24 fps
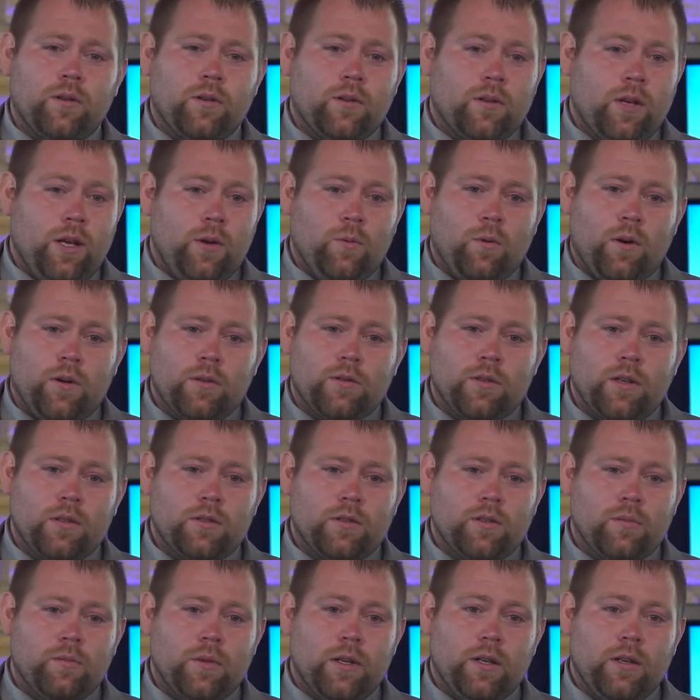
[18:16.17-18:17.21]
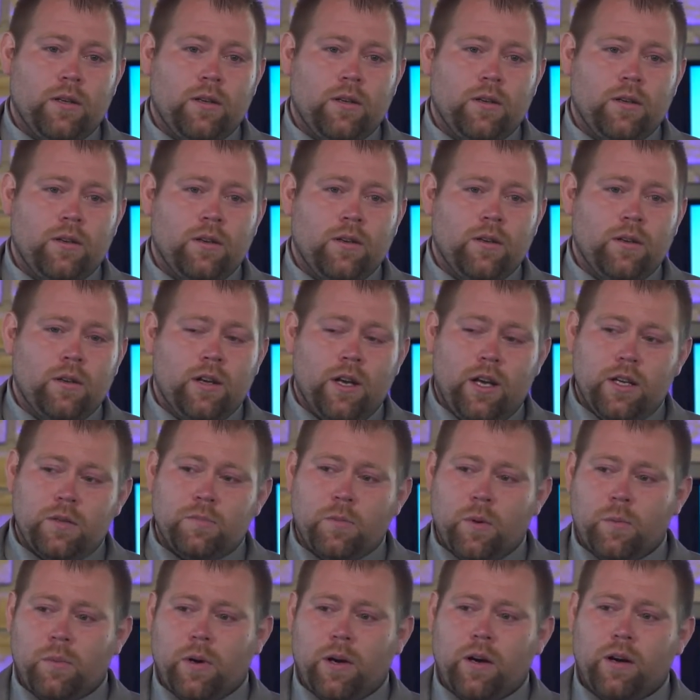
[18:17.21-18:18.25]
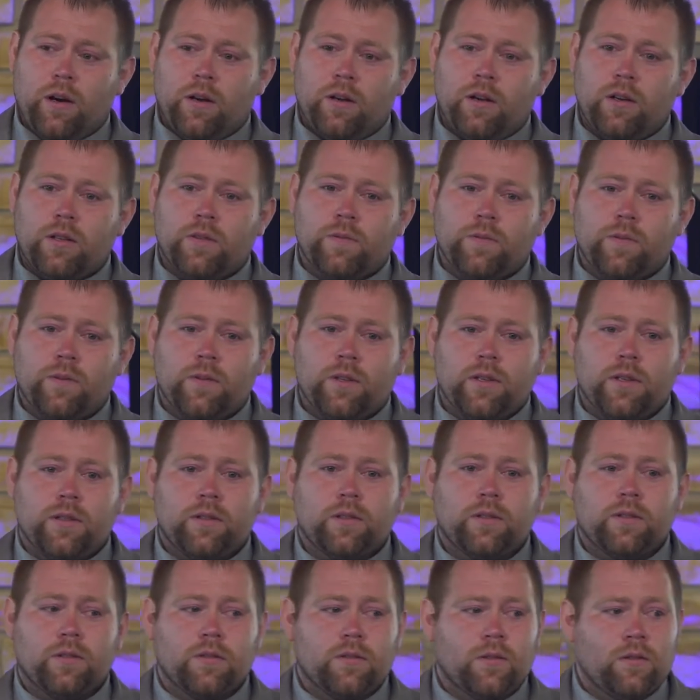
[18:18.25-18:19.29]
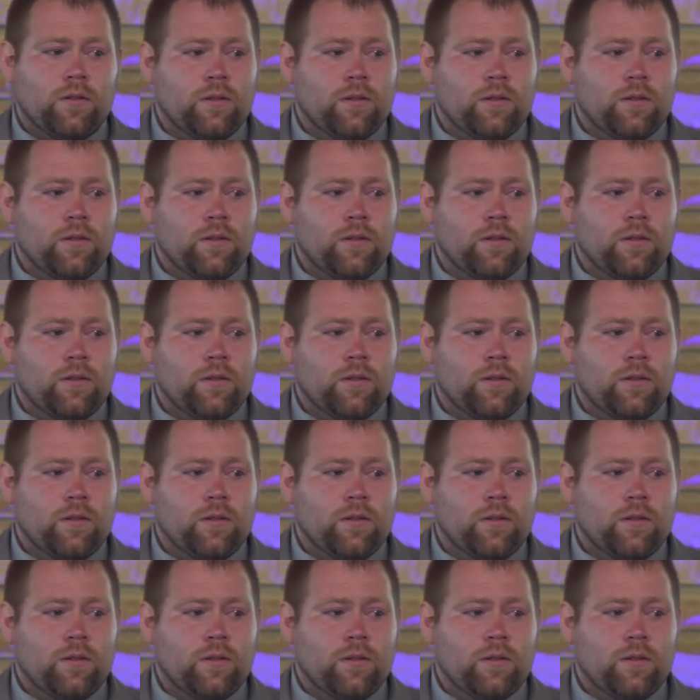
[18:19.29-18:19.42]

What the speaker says: he wants us to be. He's preparing us for this.